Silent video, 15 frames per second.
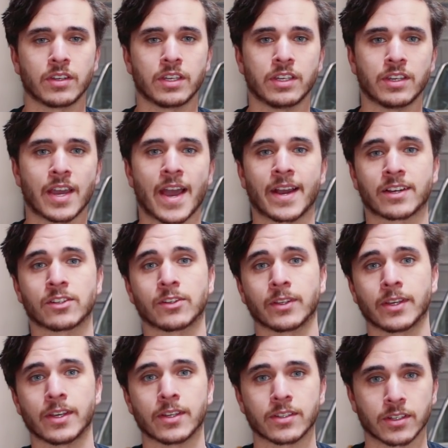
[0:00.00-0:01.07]
he
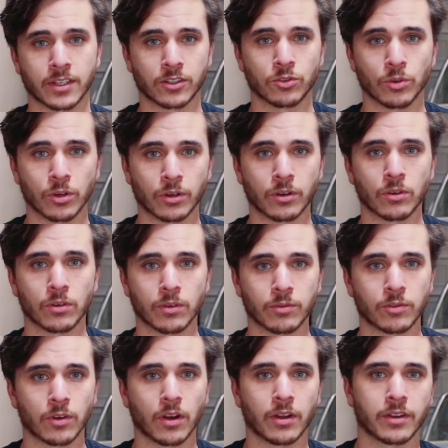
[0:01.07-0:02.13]
actually is a crook or a
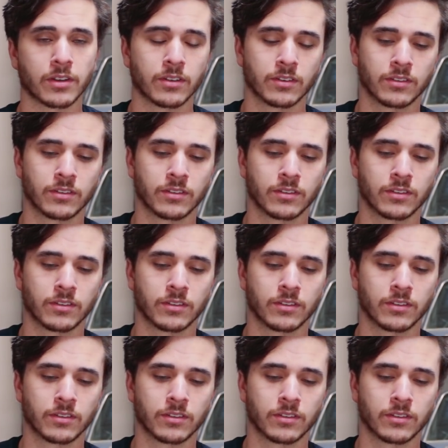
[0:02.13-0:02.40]
fraud.